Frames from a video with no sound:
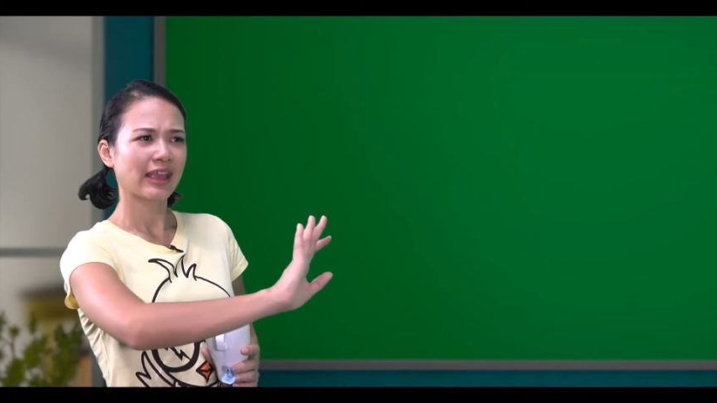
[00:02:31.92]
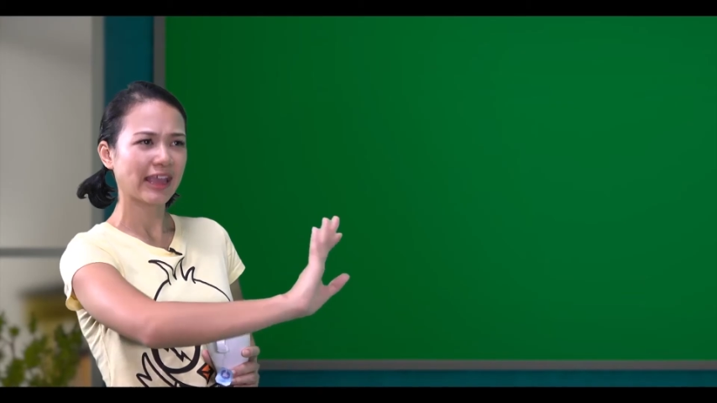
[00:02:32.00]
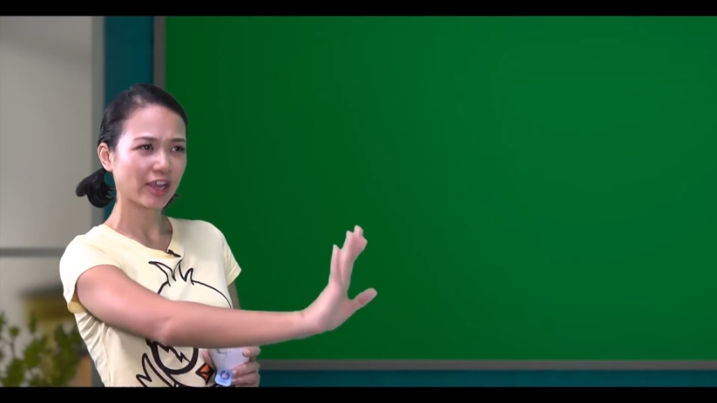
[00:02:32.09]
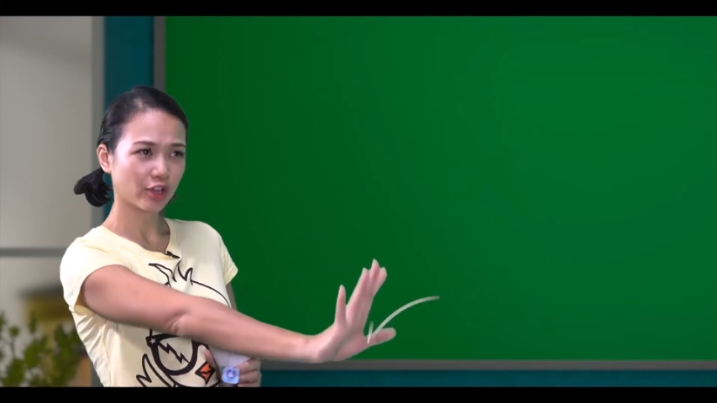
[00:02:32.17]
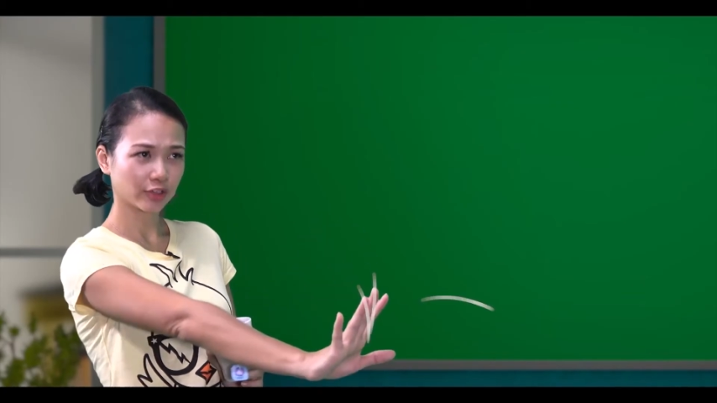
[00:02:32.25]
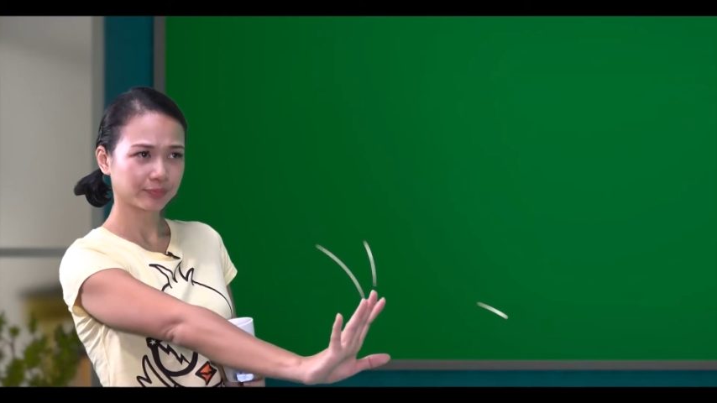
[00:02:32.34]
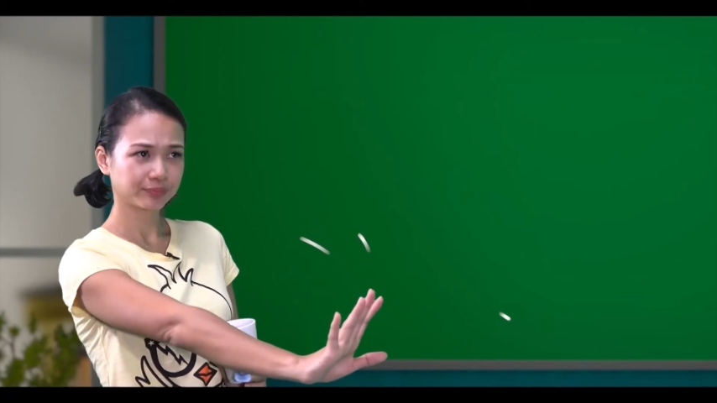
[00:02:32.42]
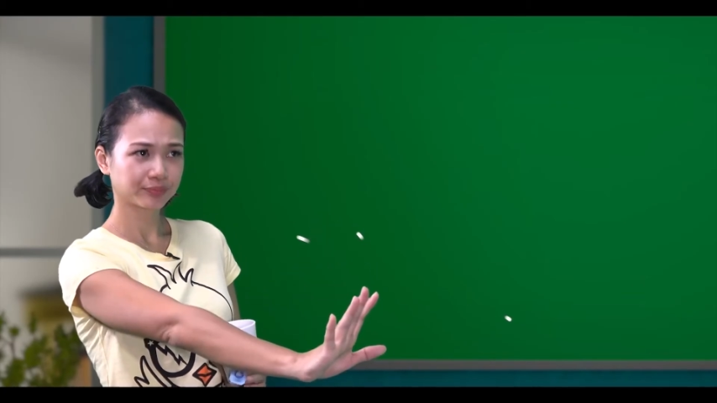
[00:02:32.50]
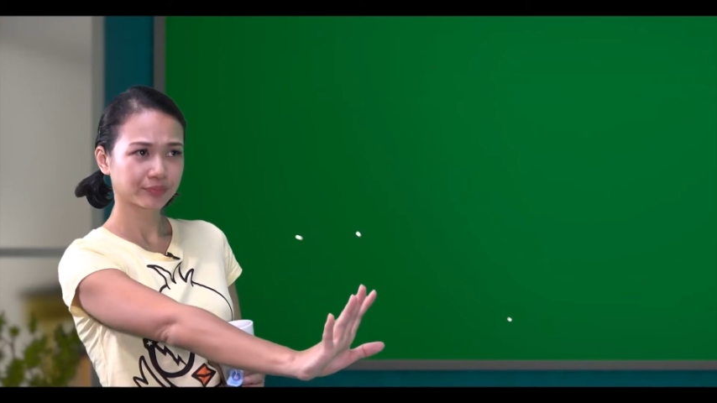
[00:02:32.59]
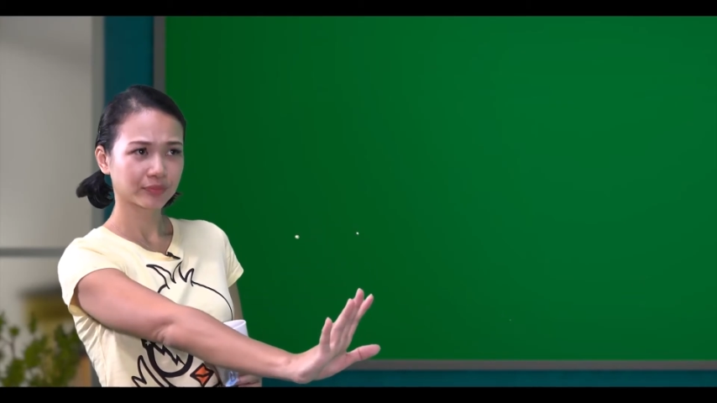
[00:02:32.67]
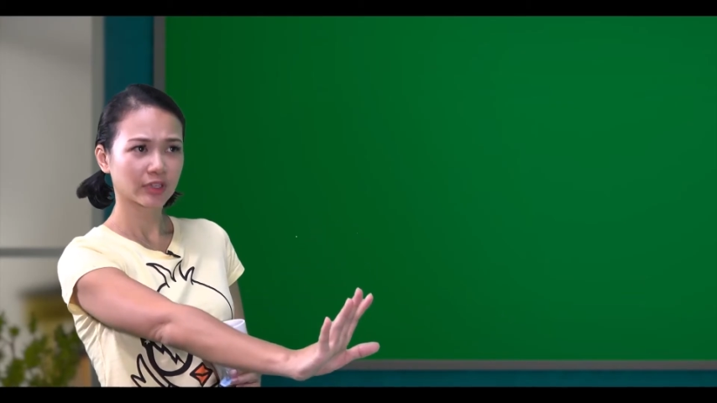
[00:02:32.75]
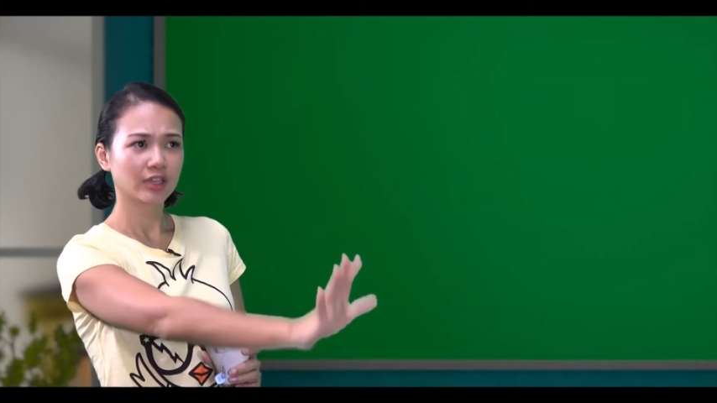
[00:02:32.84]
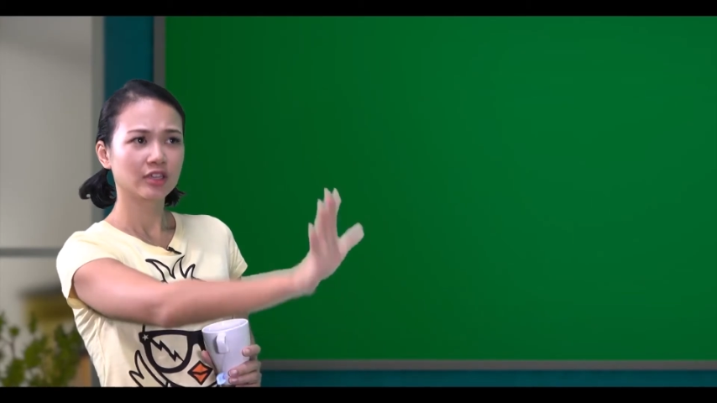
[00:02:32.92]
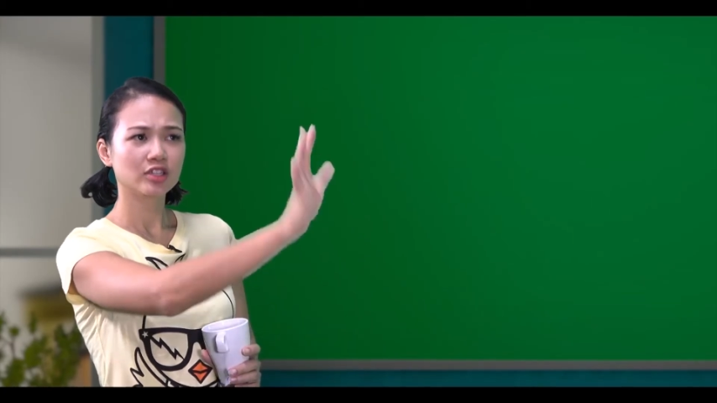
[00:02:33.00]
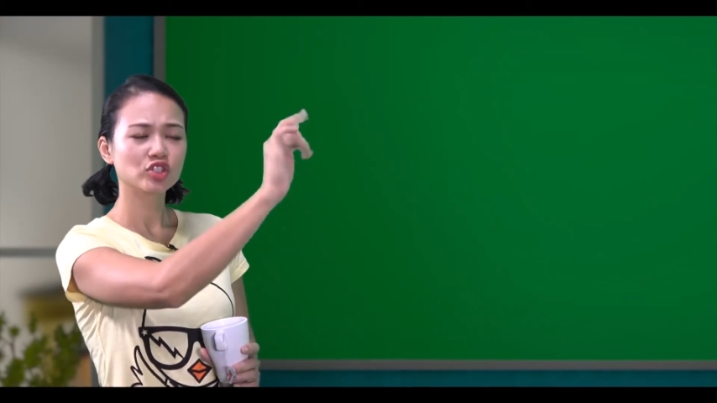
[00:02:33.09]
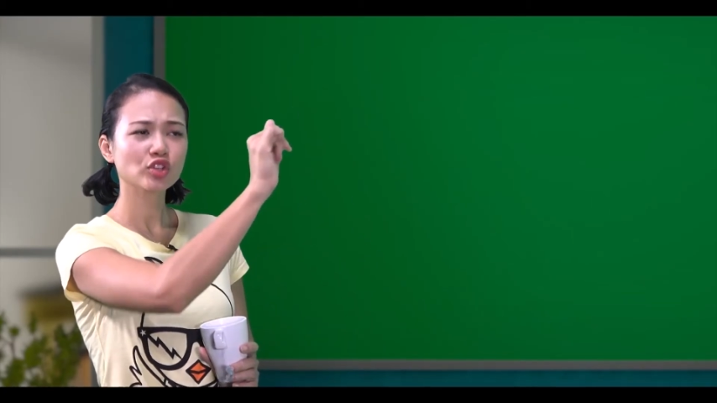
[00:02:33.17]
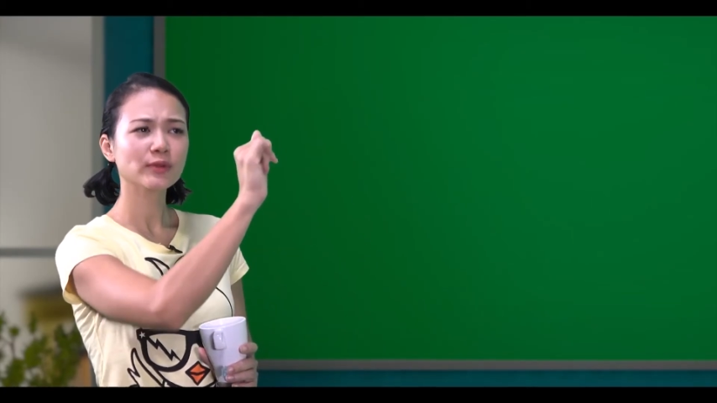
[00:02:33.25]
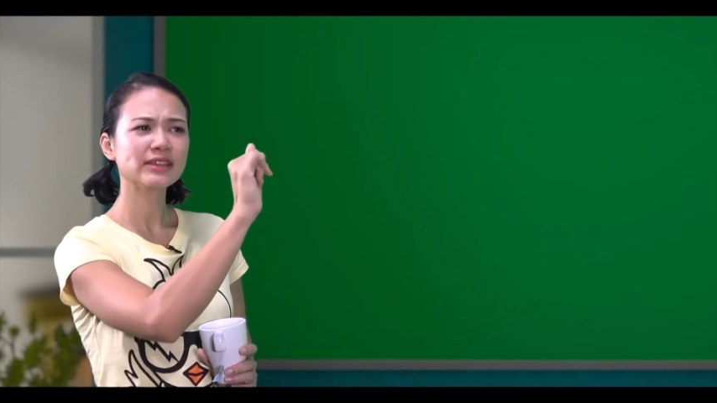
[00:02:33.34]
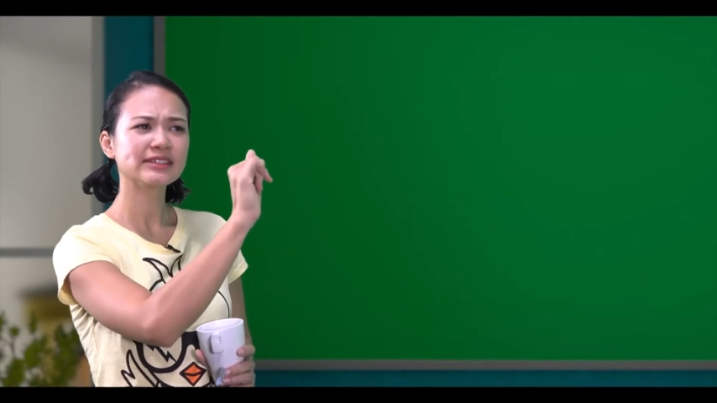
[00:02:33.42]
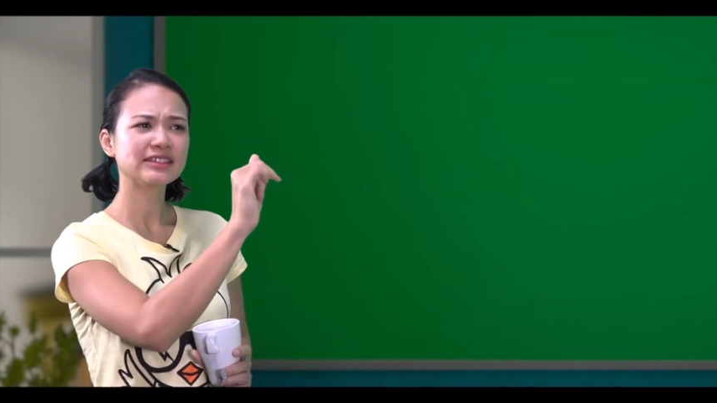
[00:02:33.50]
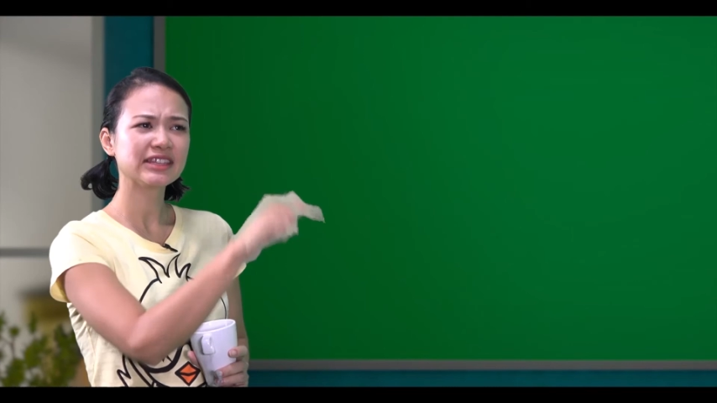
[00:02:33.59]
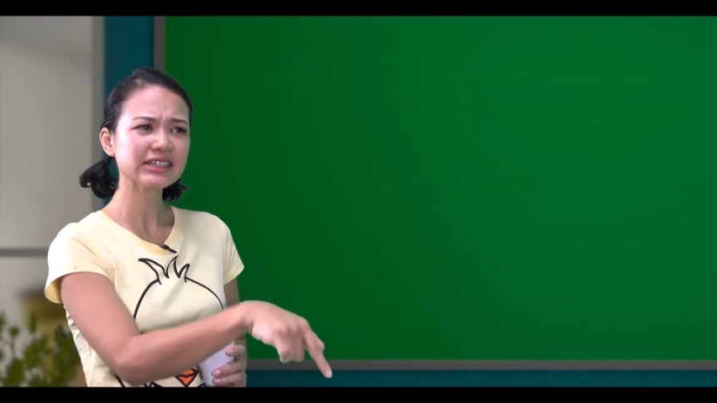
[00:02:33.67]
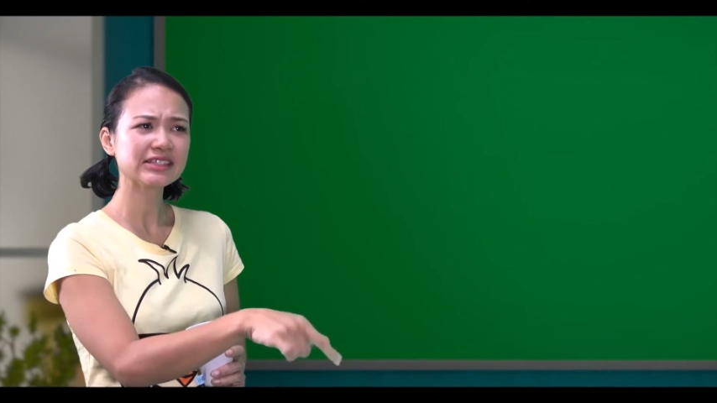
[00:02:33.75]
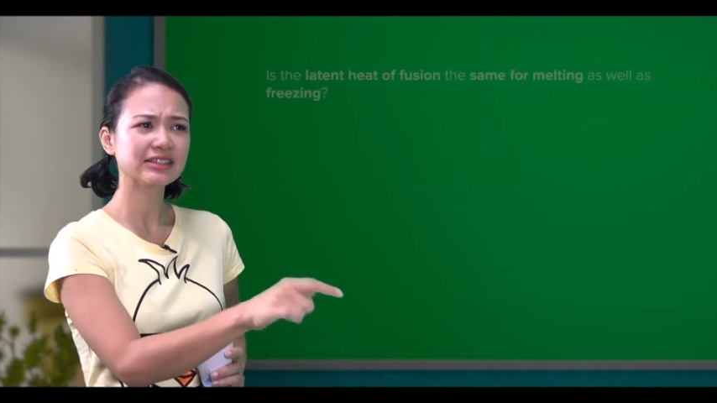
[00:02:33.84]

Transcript: Hang on. So is this